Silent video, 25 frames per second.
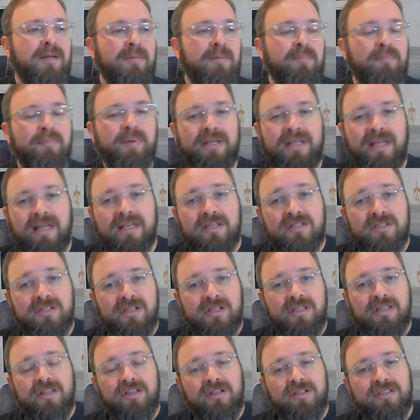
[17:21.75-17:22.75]
But yeah,
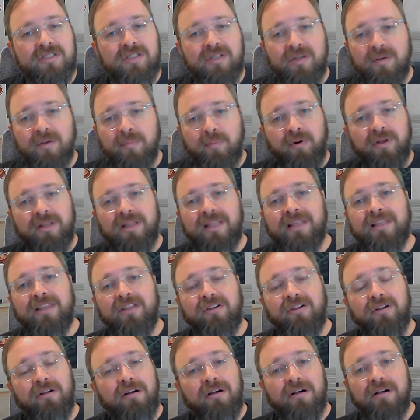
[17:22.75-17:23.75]
to, the, to your point, like
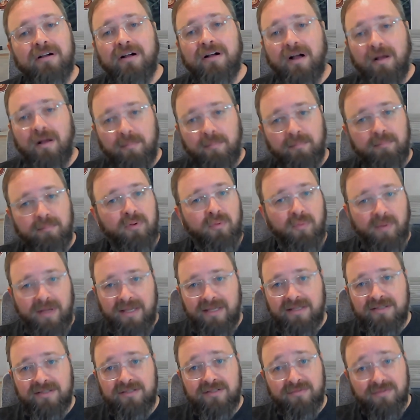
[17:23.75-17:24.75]
there are humble
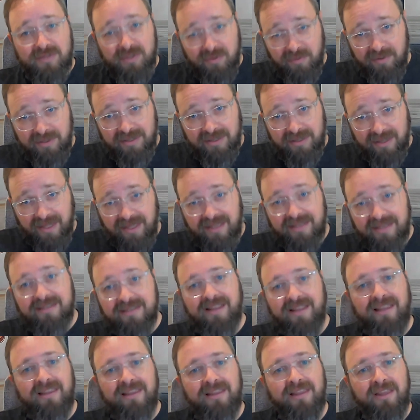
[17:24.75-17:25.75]
ways of doing that.
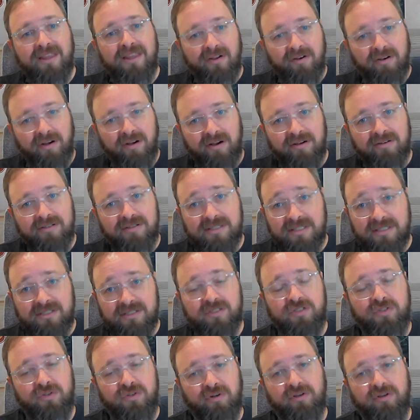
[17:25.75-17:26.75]
And then there are
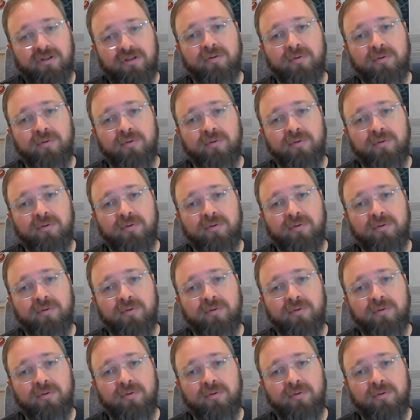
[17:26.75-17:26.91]
dictatorial